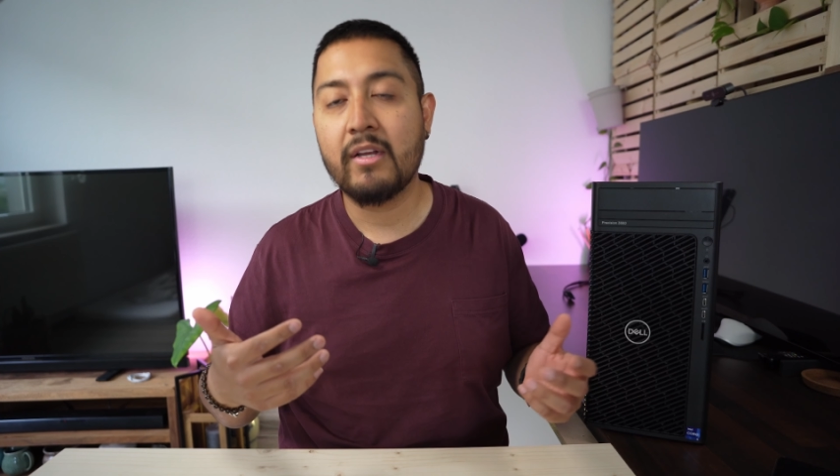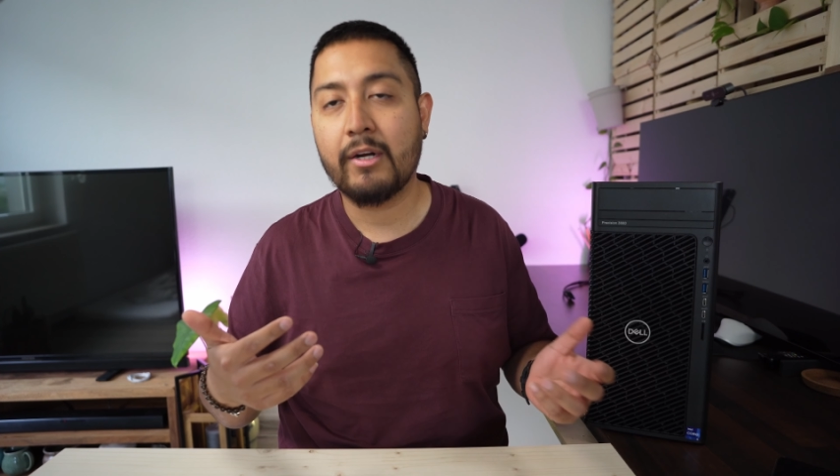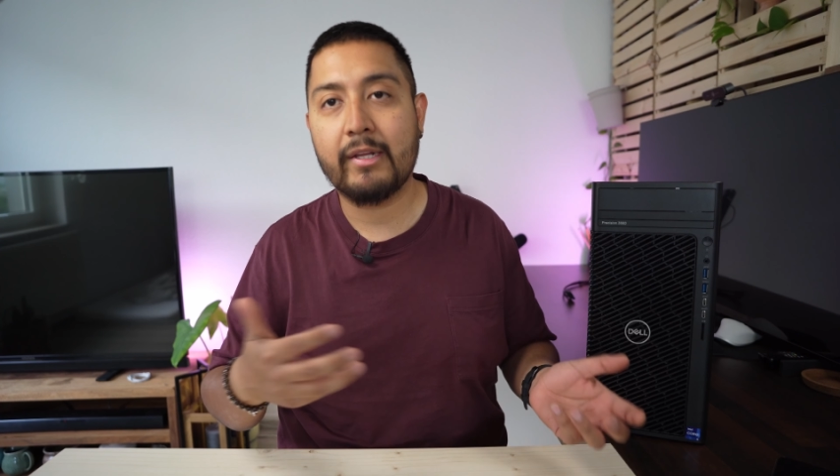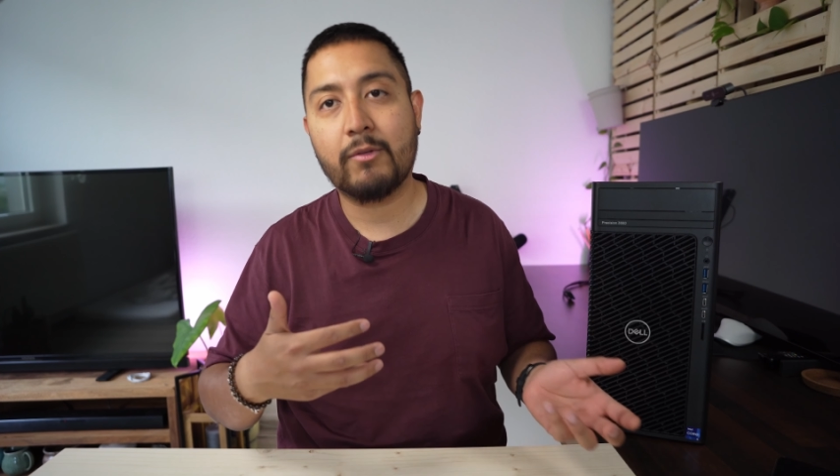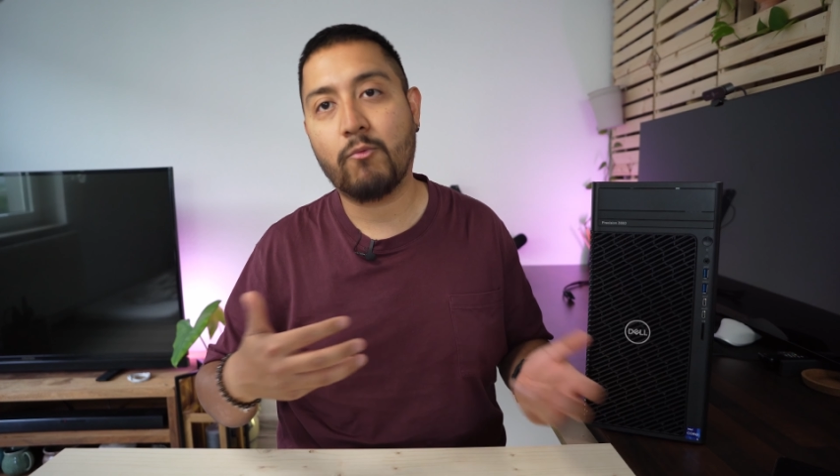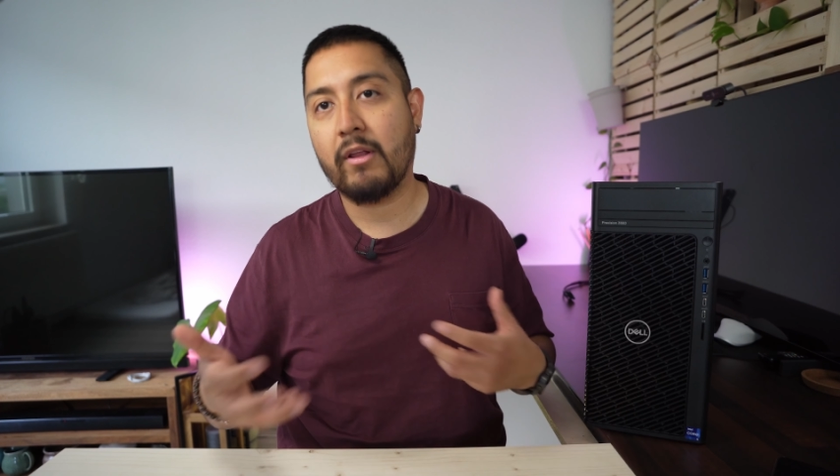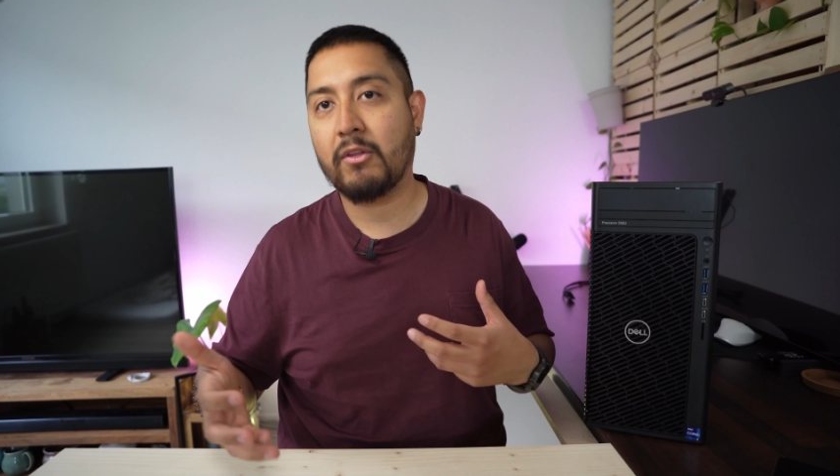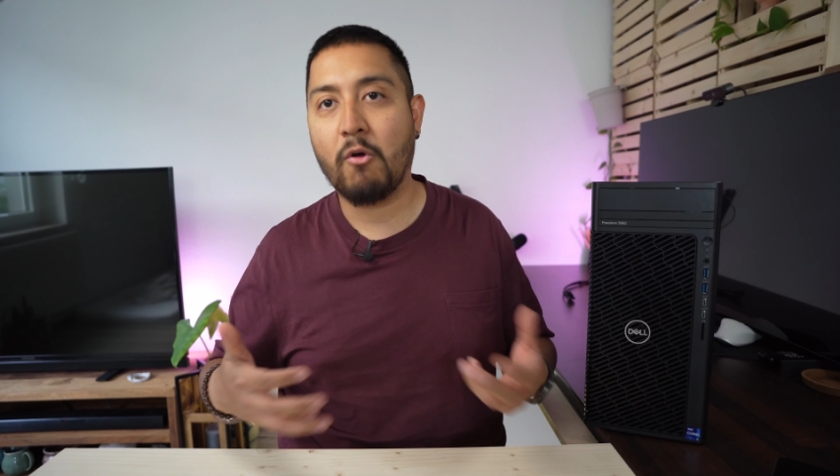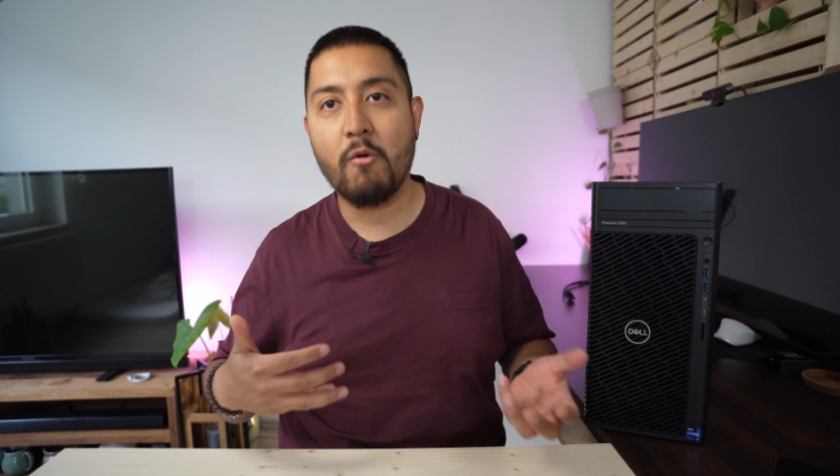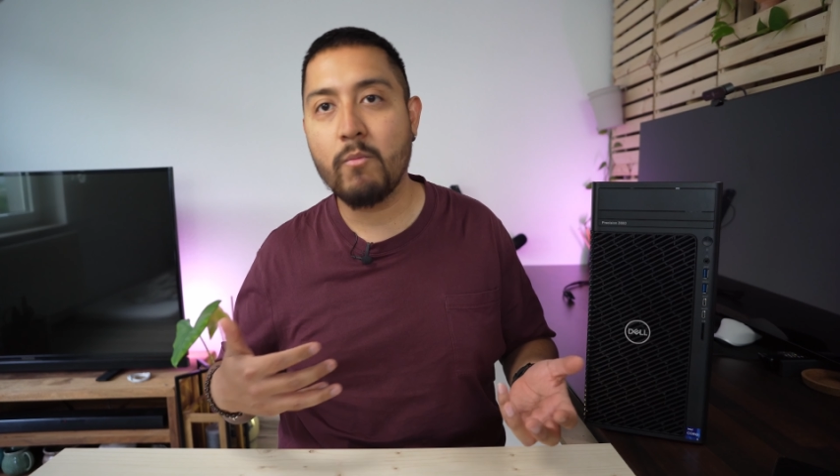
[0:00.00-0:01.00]
read-write
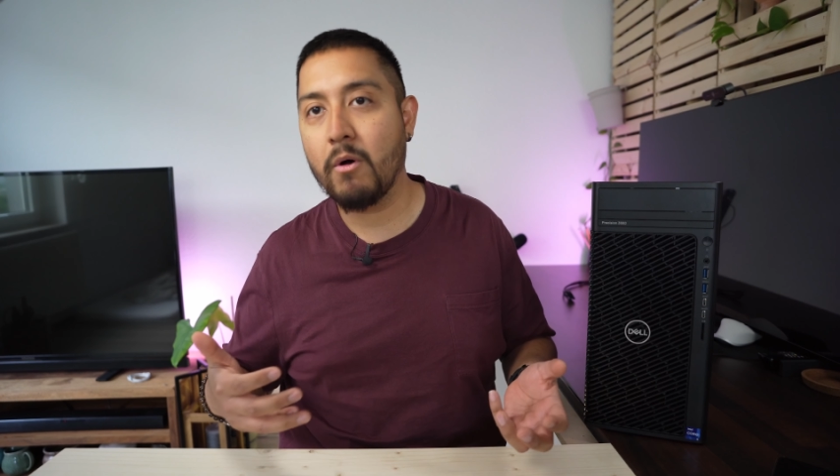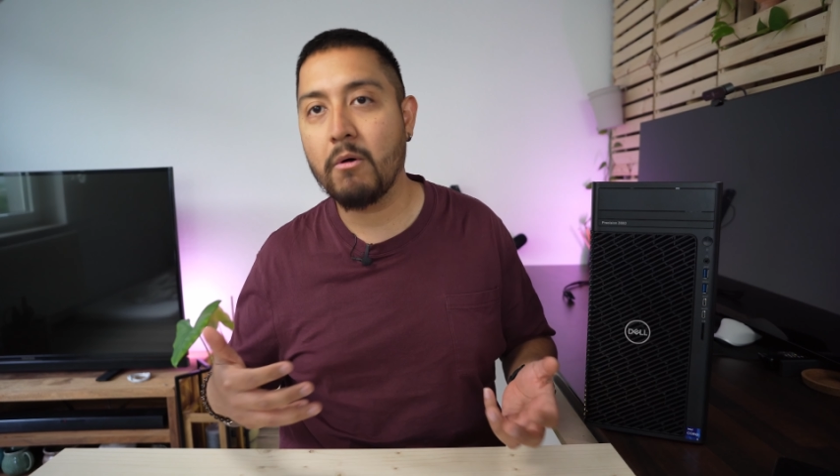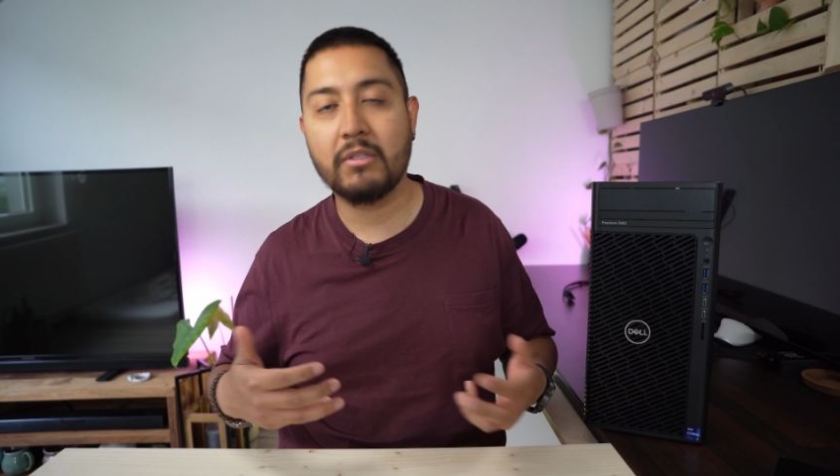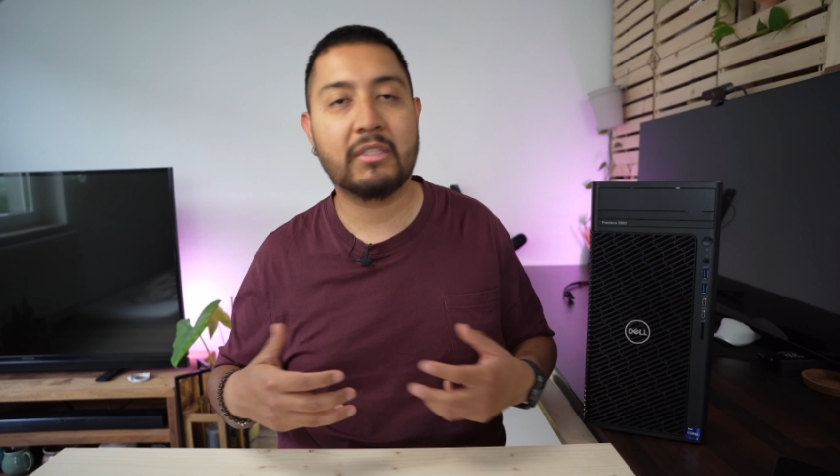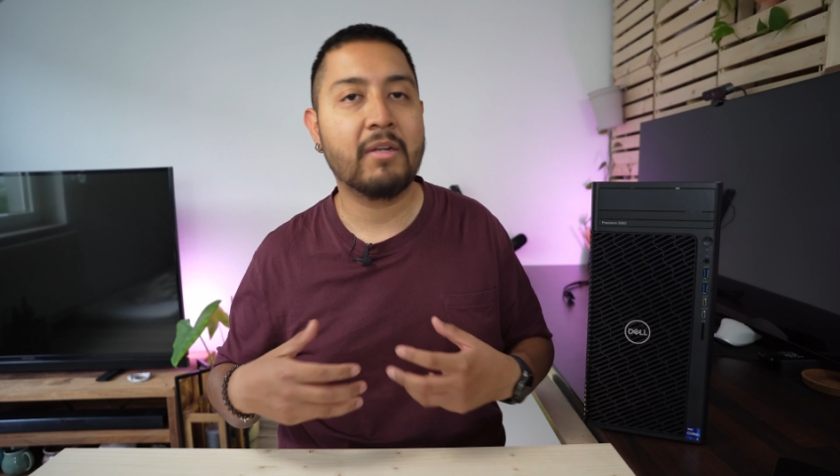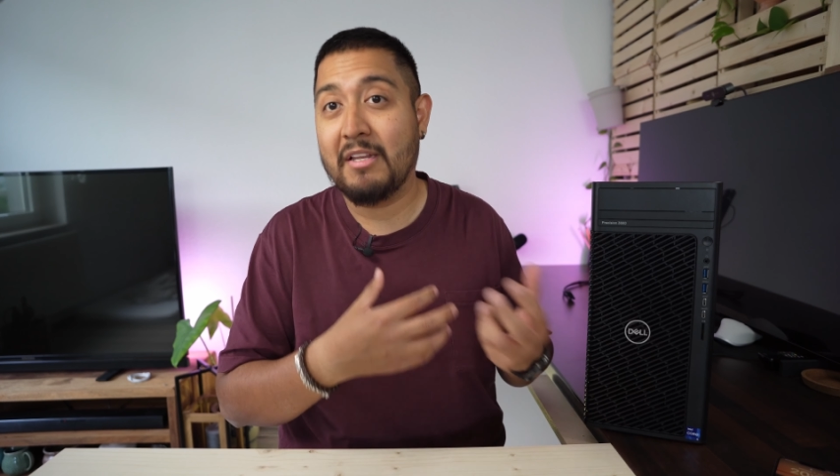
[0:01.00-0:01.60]
combos.